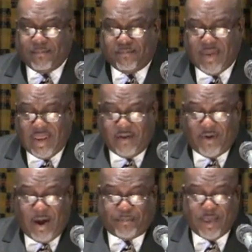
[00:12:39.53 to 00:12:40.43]
Many of
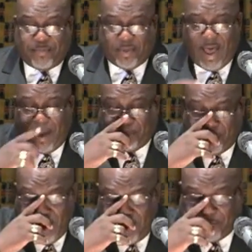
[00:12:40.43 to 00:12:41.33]
our people
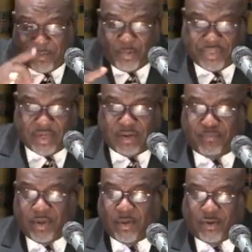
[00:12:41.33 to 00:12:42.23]
operate from within the
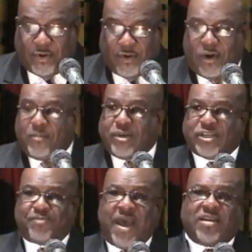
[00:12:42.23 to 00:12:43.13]
biblical
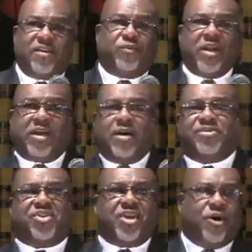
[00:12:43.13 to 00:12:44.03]
perspective when it
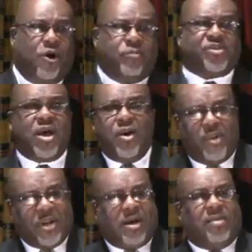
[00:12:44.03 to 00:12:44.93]
comes to their hopes,
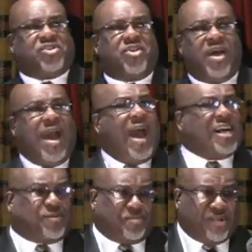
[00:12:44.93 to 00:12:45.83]
when it comes to their
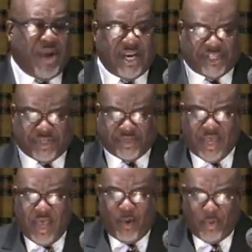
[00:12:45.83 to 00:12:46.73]
aspirations,
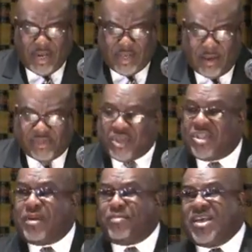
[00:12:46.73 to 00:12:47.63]
when it comes to
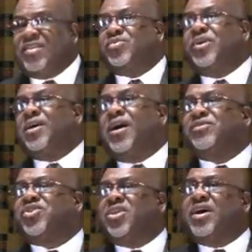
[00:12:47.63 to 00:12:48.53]
their beliefs, when it
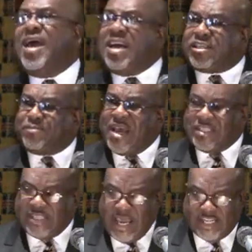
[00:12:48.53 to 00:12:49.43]
comes to their
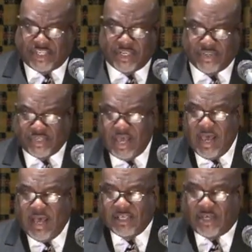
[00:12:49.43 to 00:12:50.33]
expectations.
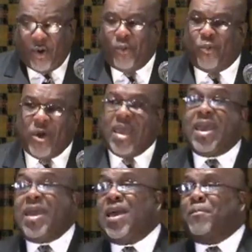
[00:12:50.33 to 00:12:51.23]
So
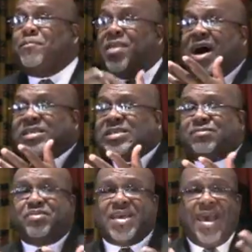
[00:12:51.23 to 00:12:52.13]
we
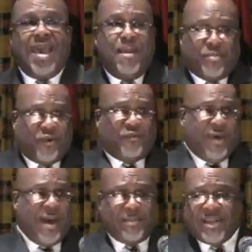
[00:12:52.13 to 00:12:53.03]
must be able,
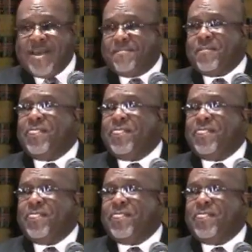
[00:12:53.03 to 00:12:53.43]
family,